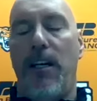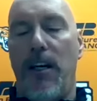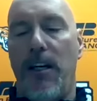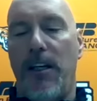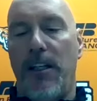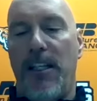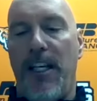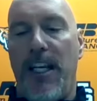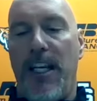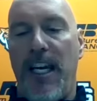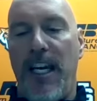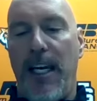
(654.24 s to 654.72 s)

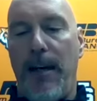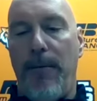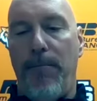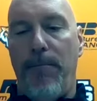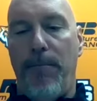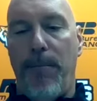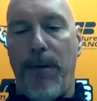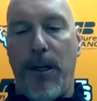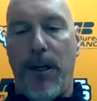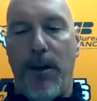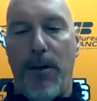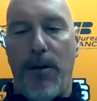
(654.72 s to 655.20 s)
young
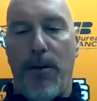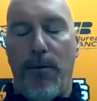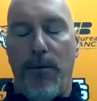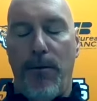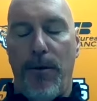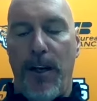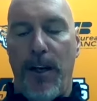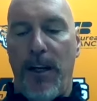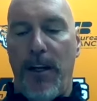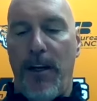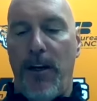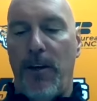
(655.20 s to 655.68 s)
team, you
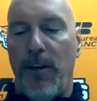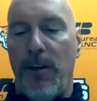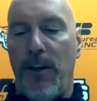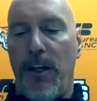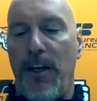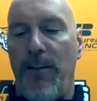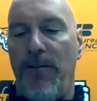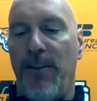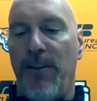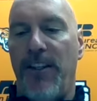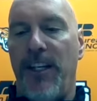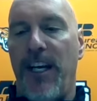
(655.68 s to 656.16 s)
know, you can
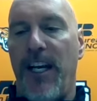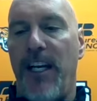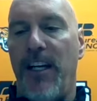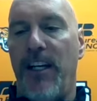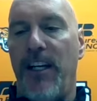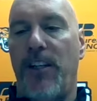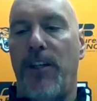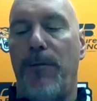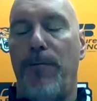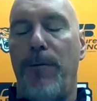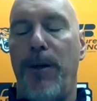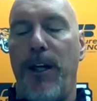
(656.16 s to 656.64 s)
even say
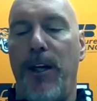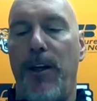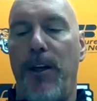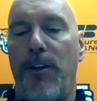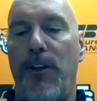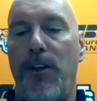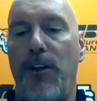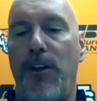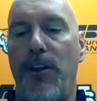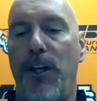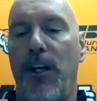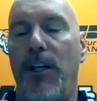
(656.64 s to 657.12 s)

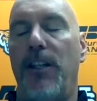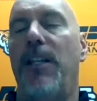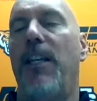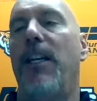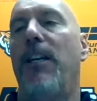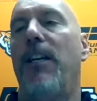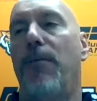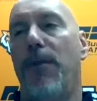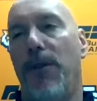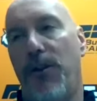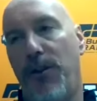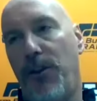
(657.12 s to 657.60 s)
inexperienced is young
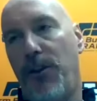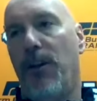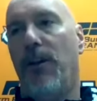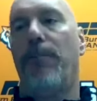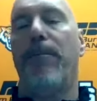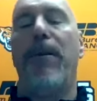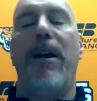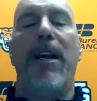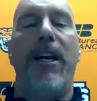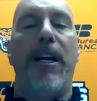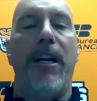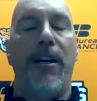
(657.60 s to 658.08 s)
team. There's
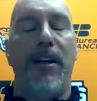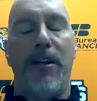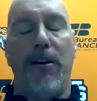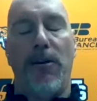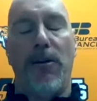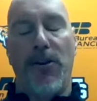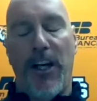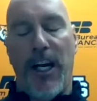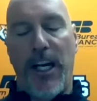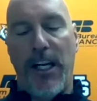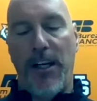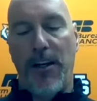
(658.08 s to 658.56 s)
young men in
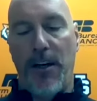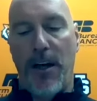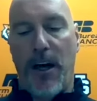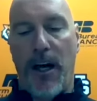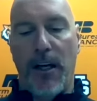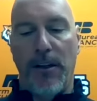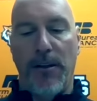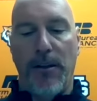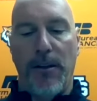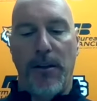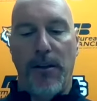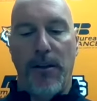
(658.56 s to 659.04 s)
here, Jaden
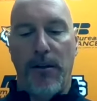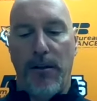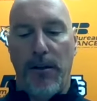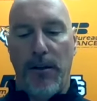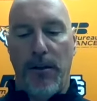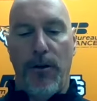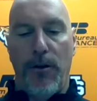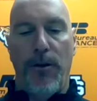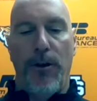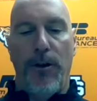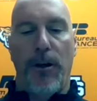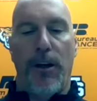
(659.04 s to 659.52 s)
Dawson,
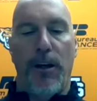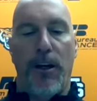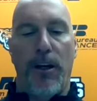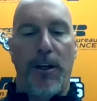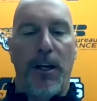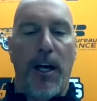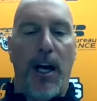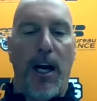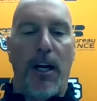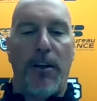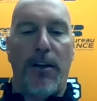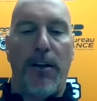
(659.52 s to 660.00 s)
who you're going
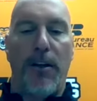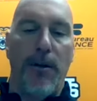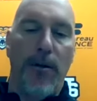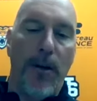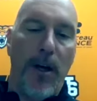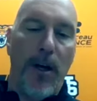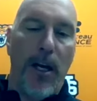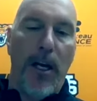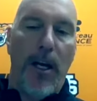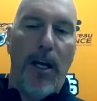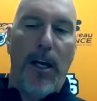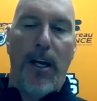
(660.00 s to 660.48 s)
to talk to